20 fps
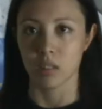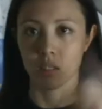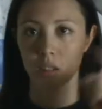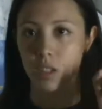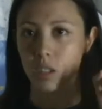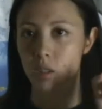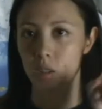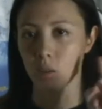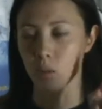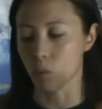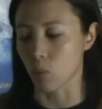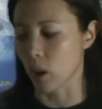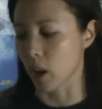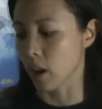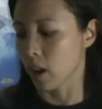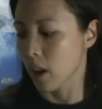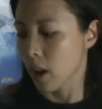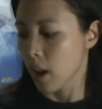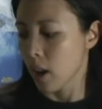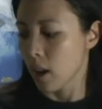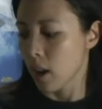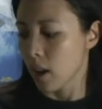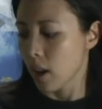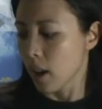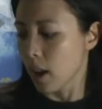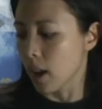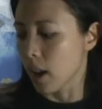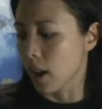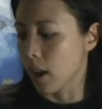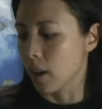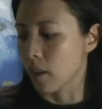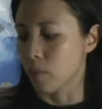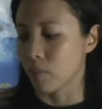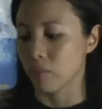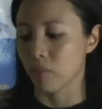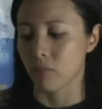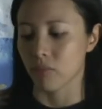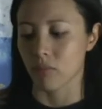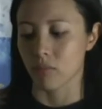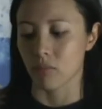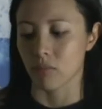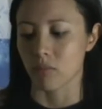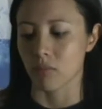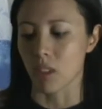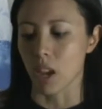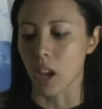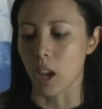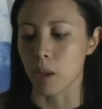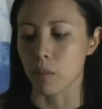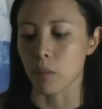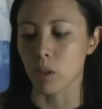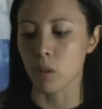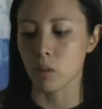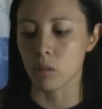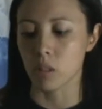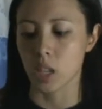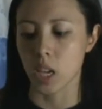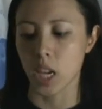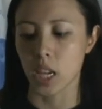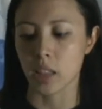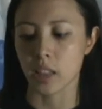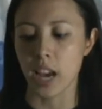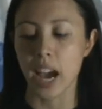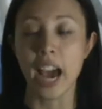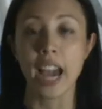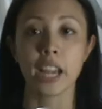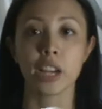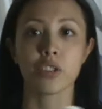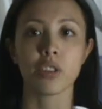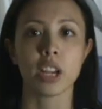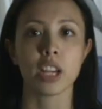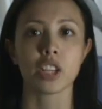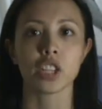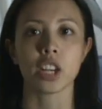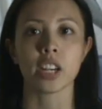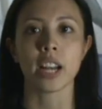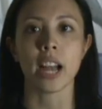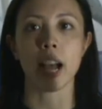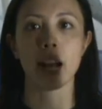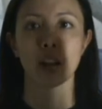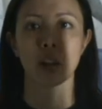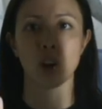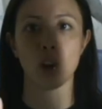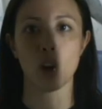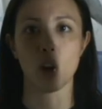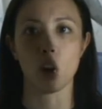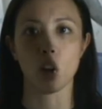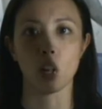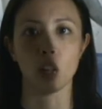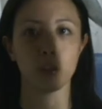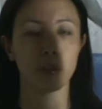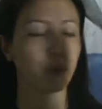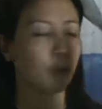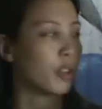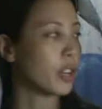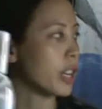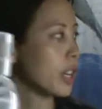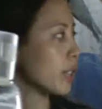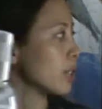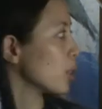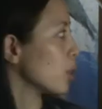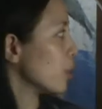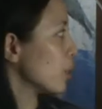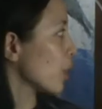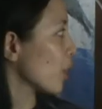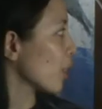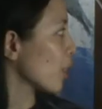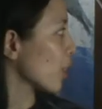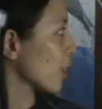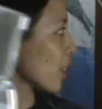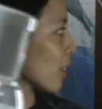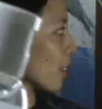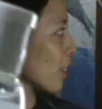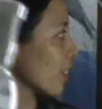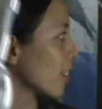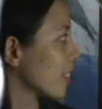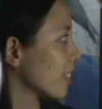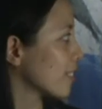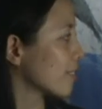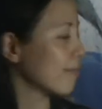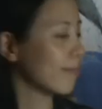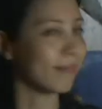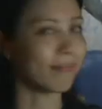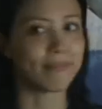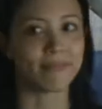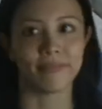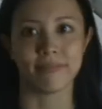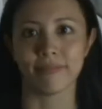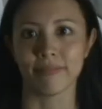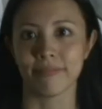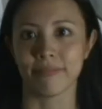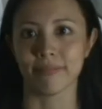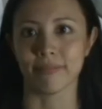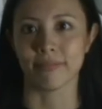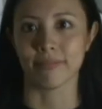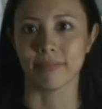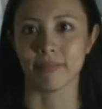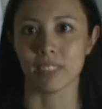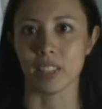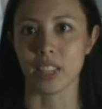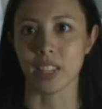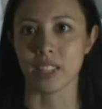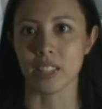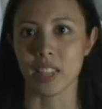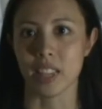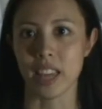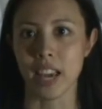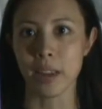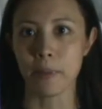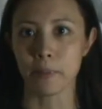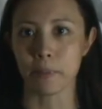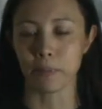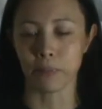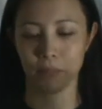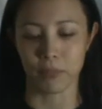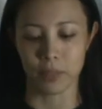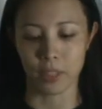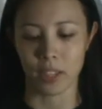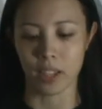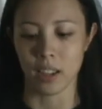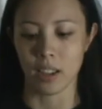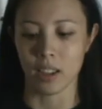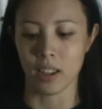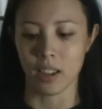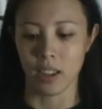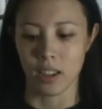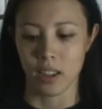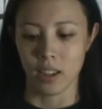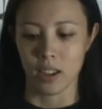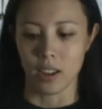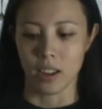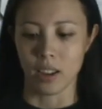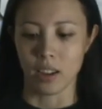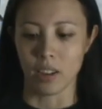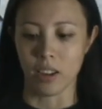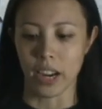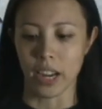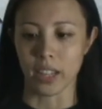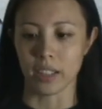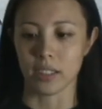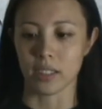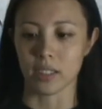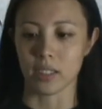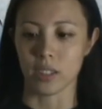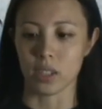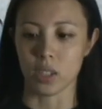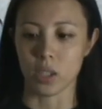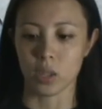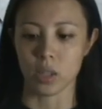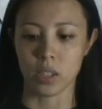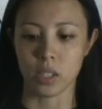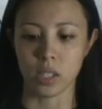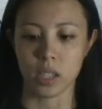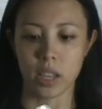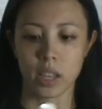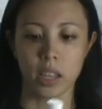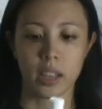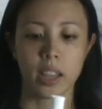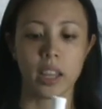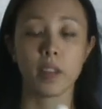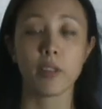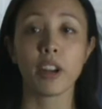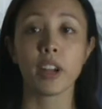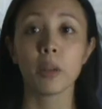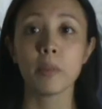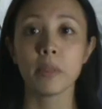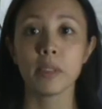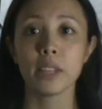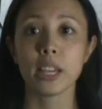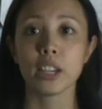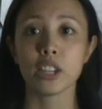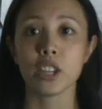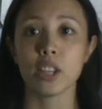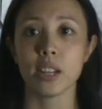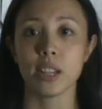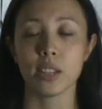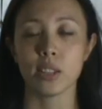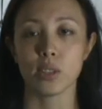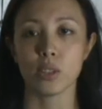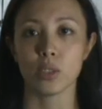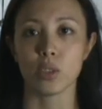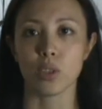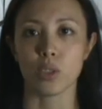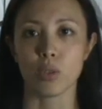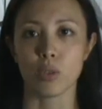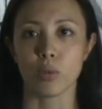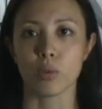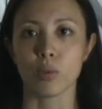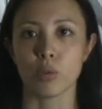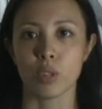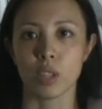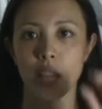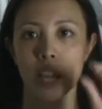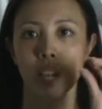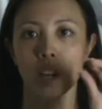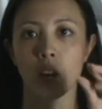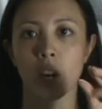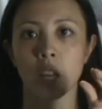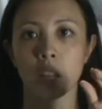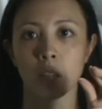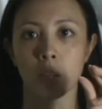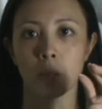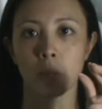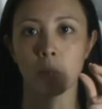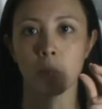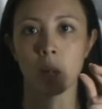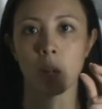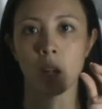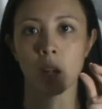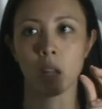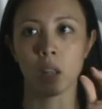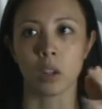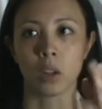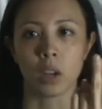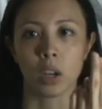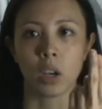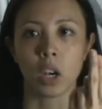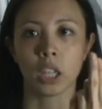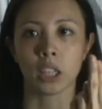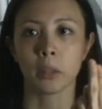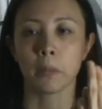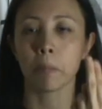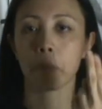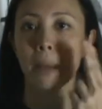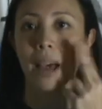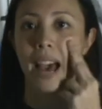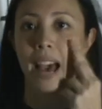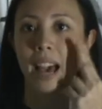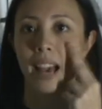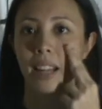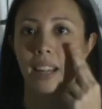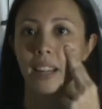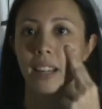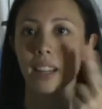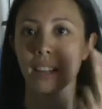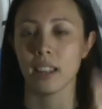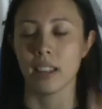just use one. I'm using the hydration alcohol-free toner. You can see that? Right. So the recommendation is to use a cotton ball or a cotton pad,